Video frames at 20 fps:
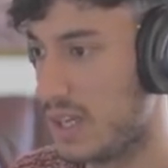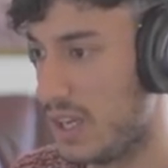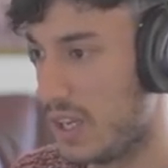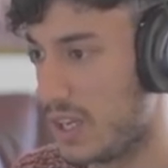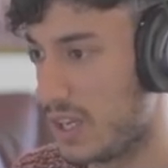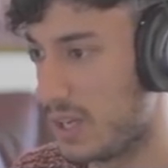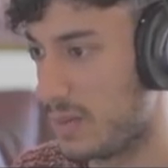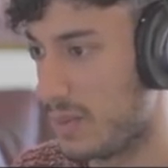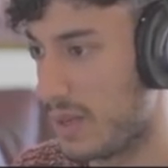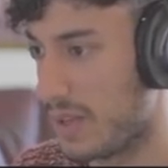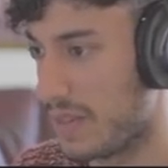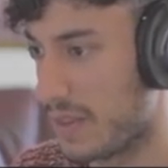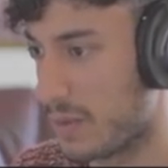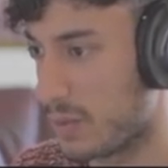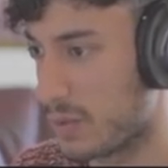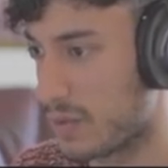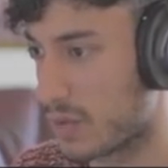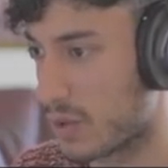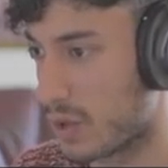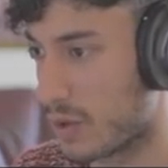um, and
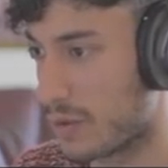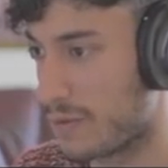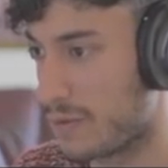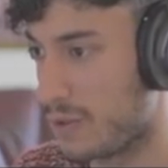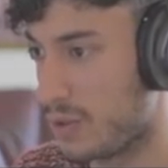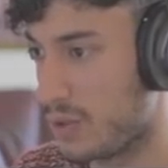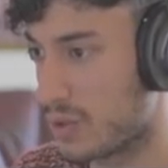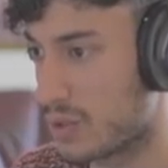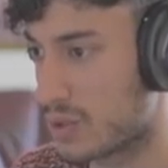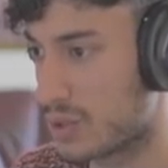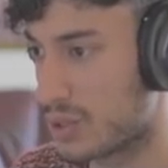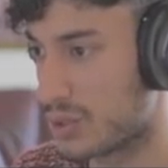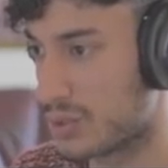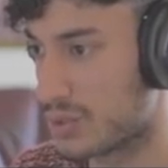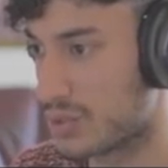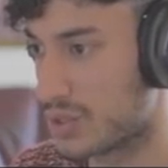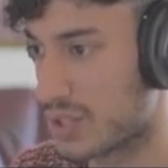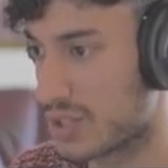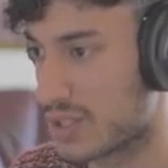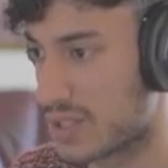then we've got a few
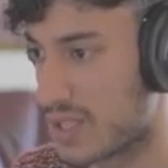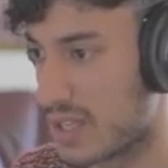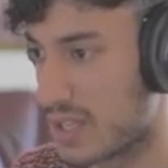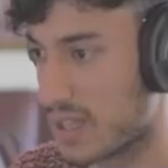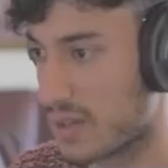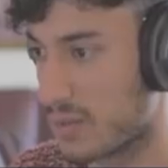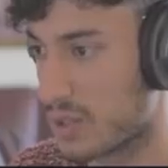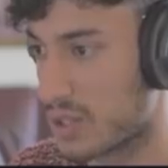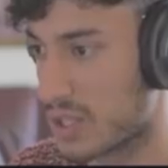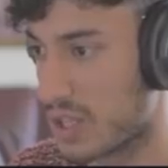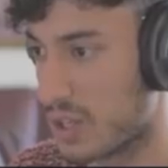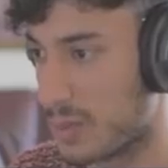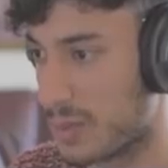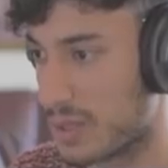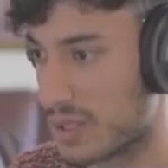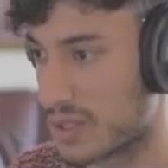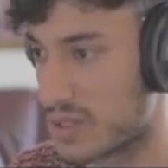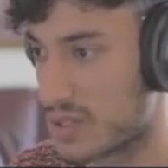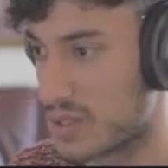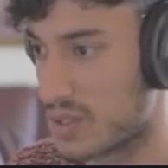controls just here which help
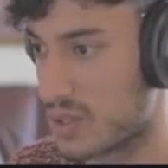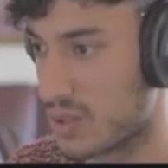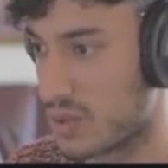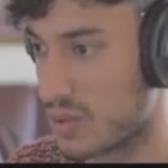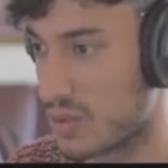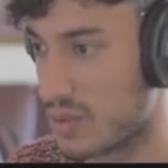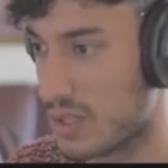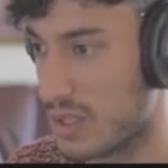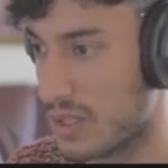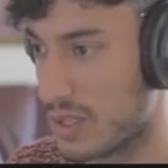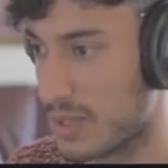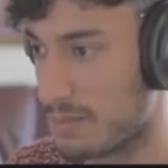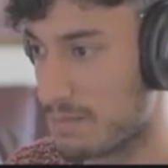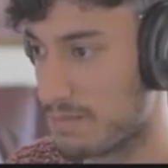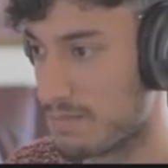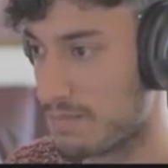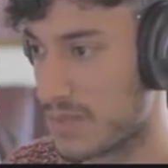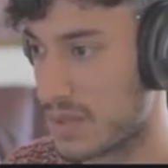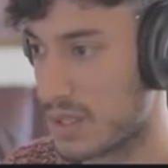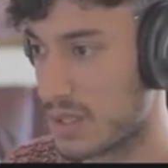us to
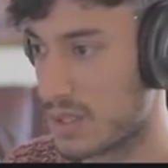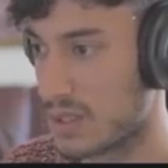um,